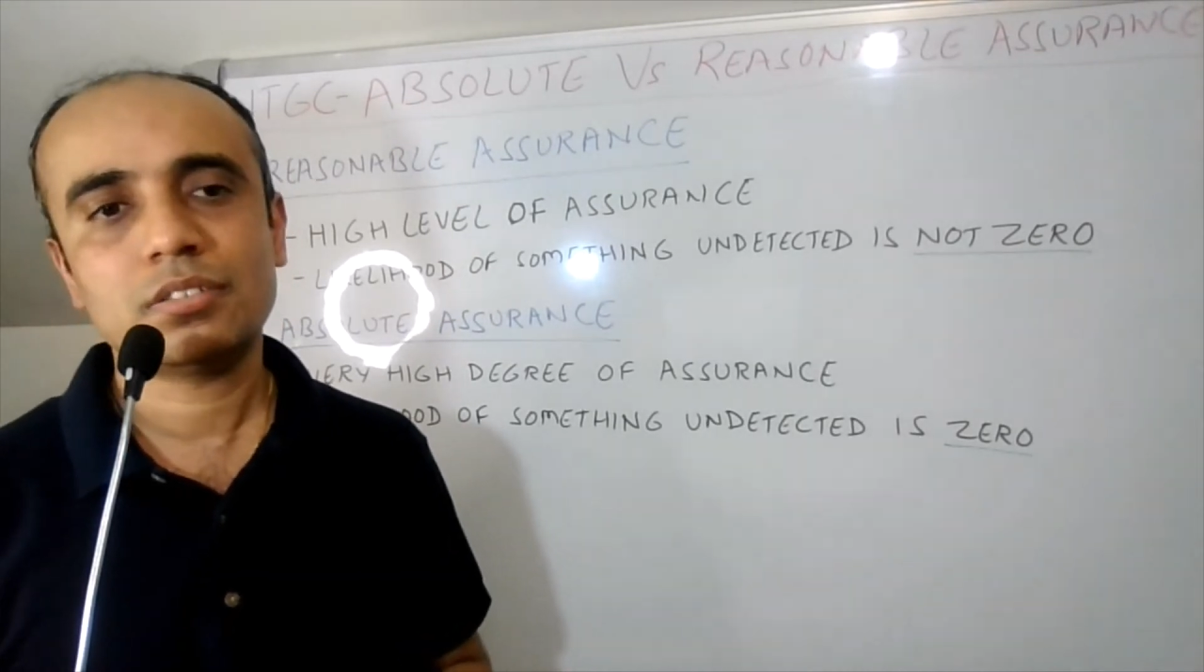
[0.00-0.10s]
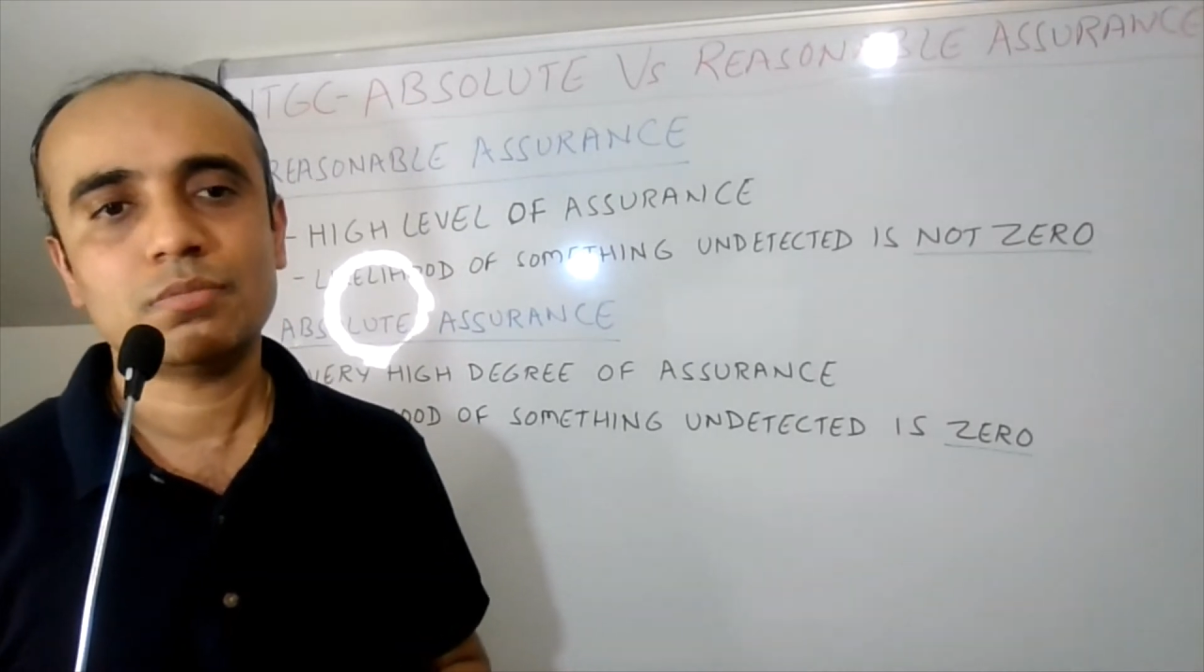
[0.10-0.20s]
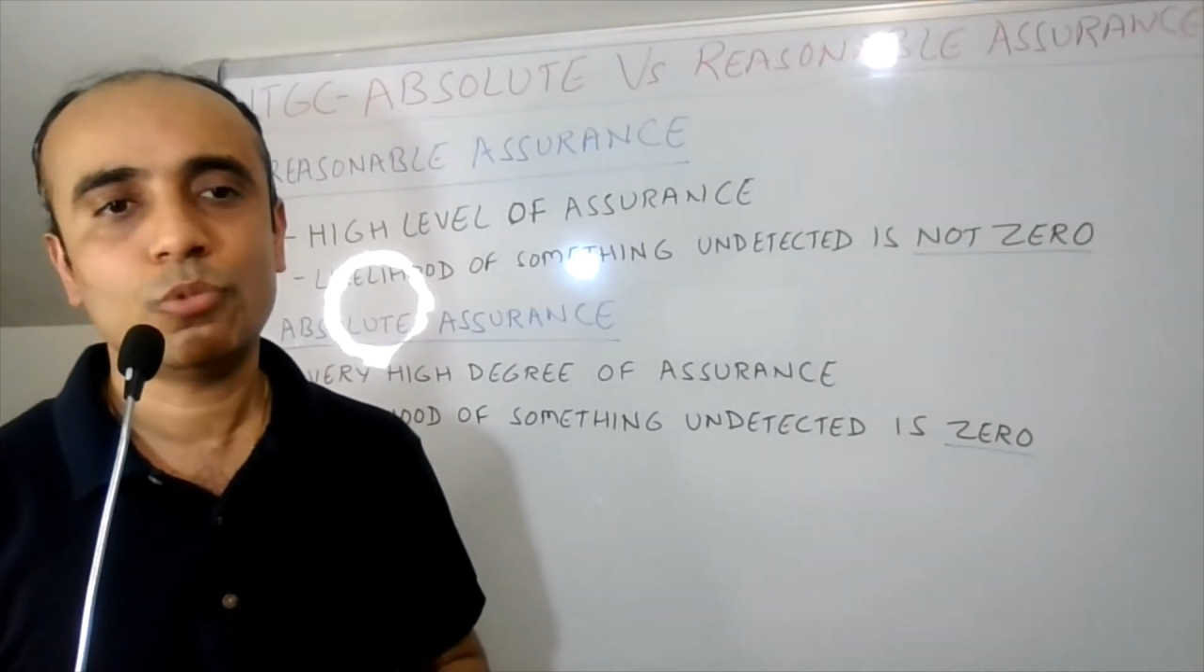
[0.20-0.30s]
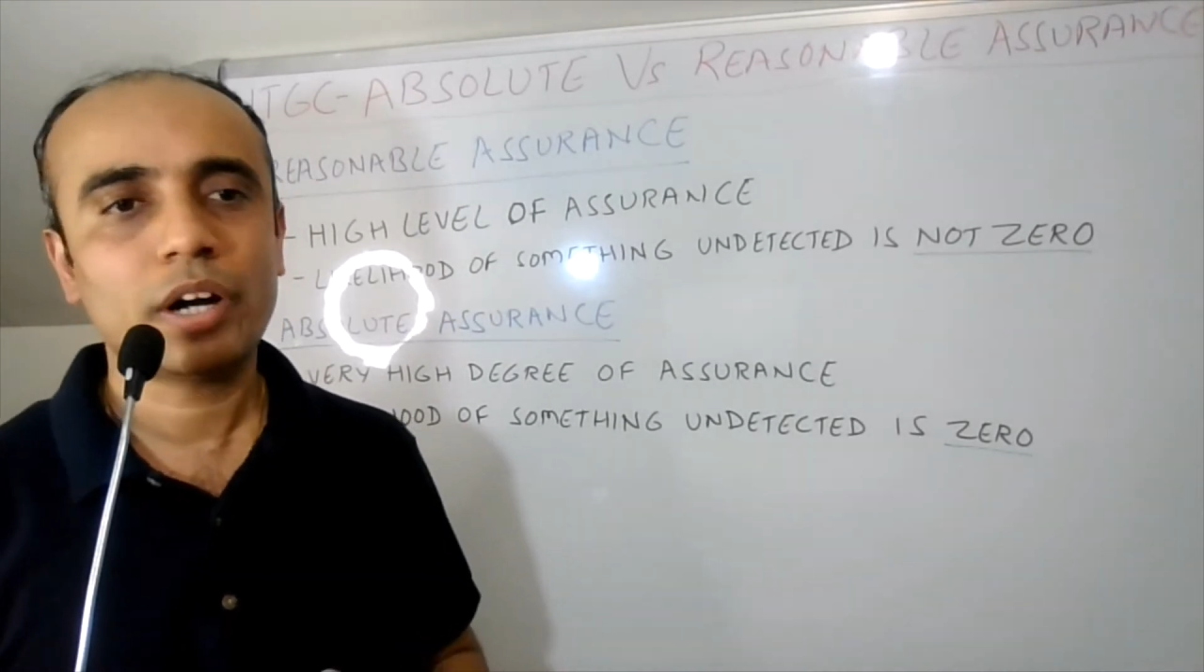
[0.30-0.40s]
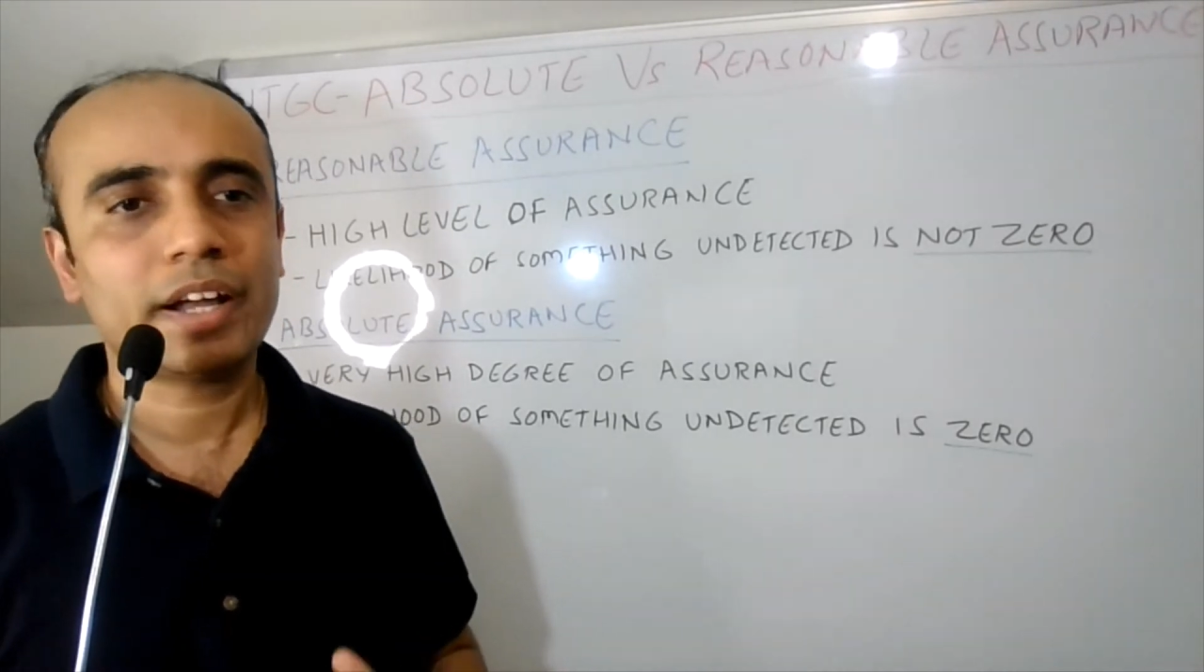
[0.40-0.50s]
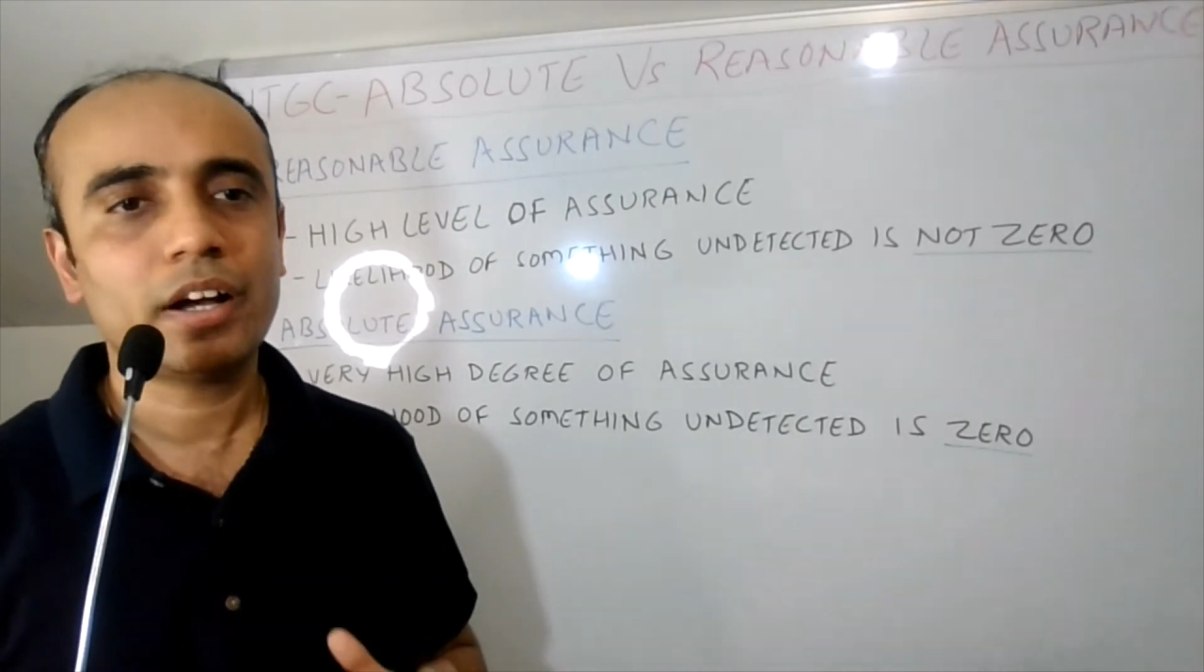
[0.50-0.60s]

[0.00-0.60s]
more like a